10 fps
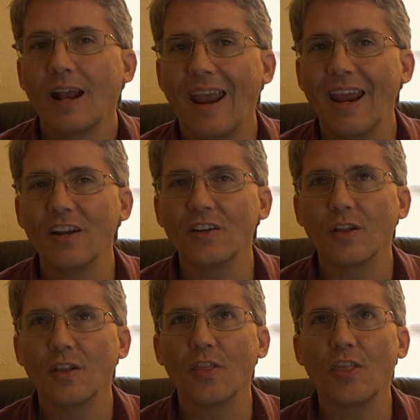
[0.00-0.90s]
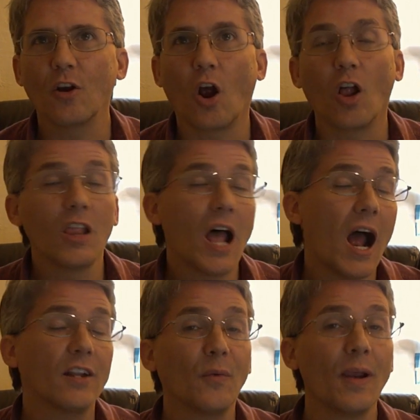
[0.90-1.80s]
And there are a
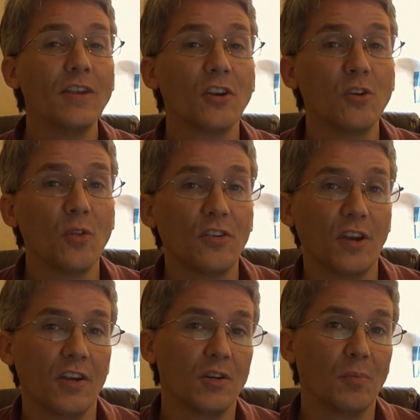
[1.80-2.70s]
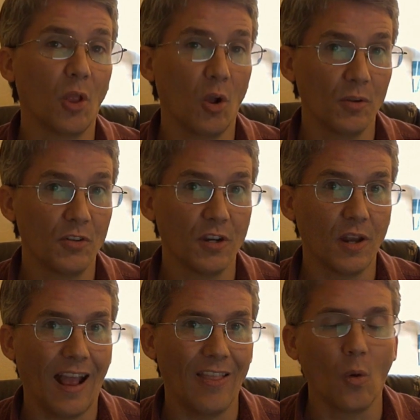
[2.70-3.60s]
lot of ways to do this in
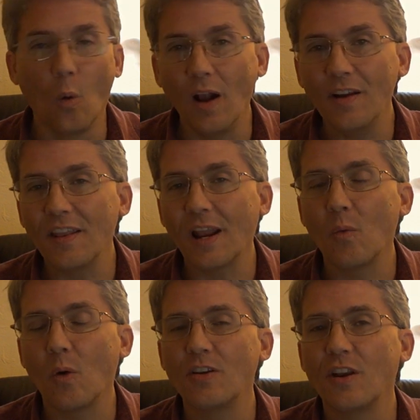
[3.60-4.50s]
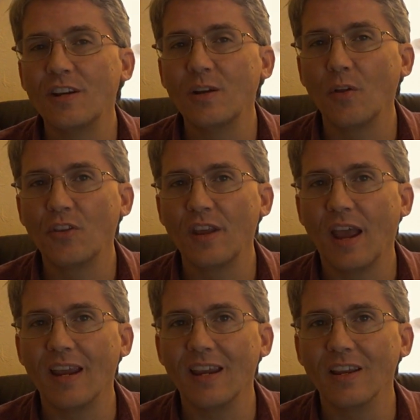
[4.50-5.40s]
diplomacy. And the one that I want to deal with
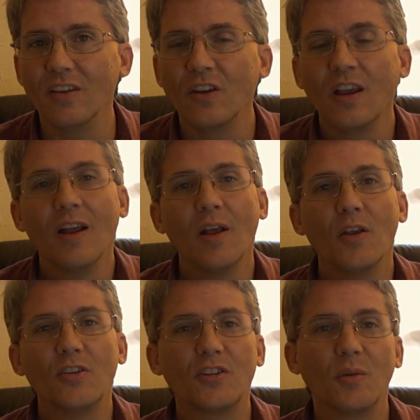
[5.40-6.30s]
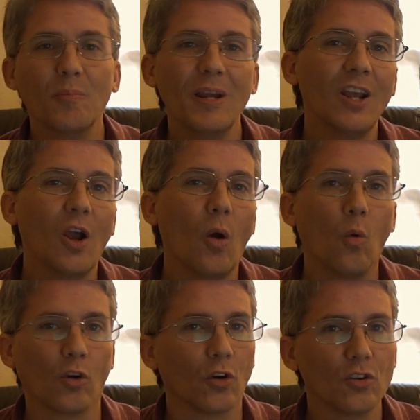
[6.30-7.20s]
today is submitting
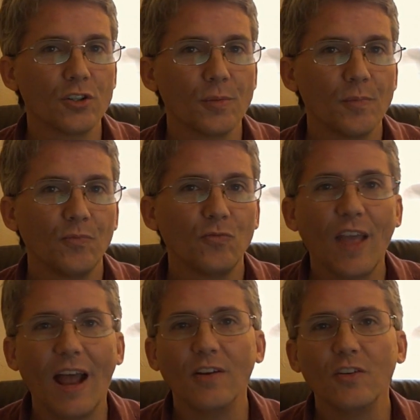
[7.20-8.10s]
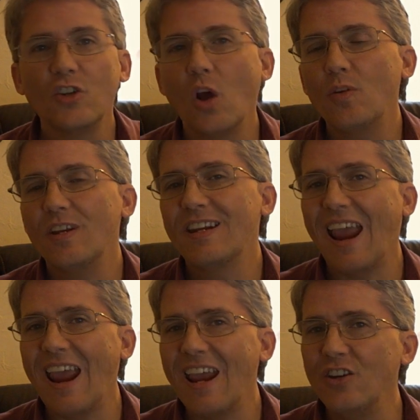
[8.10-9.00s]
orders that don't
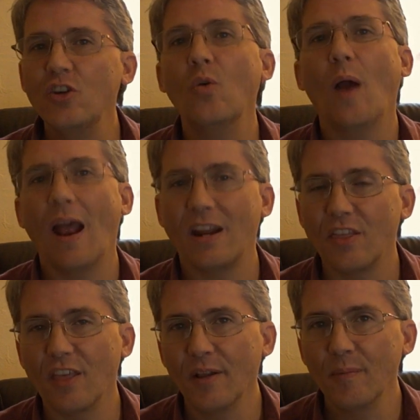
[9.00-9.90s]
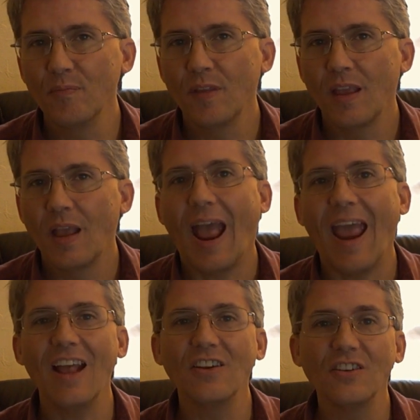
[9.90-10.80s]
gain you anything
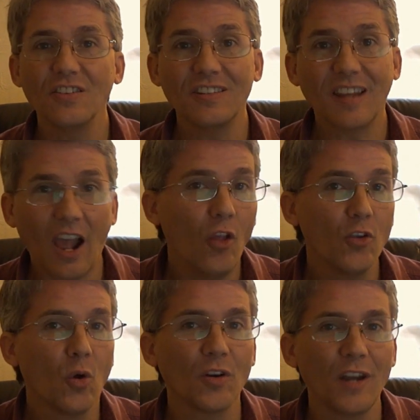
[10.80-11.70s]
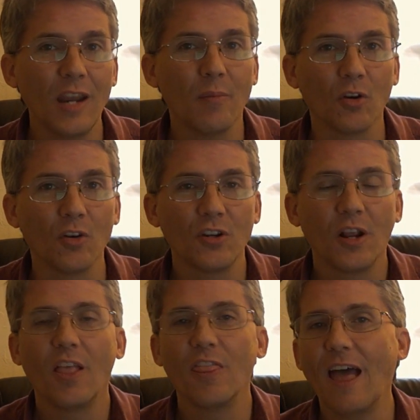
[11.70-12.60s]
and tell your neighbors
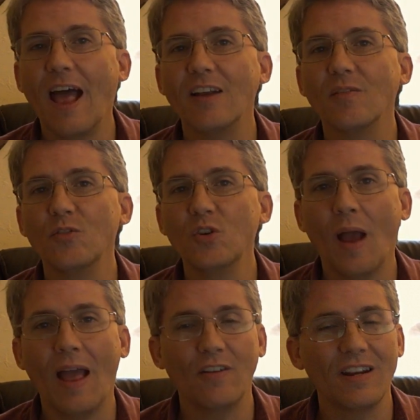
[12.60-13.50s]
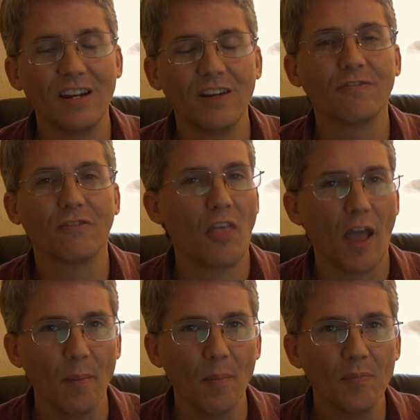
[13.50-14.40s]
that you have it in for
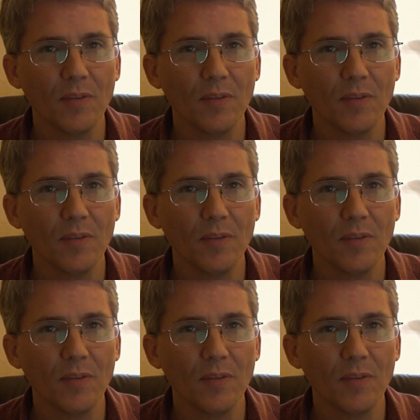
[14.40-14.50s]
them.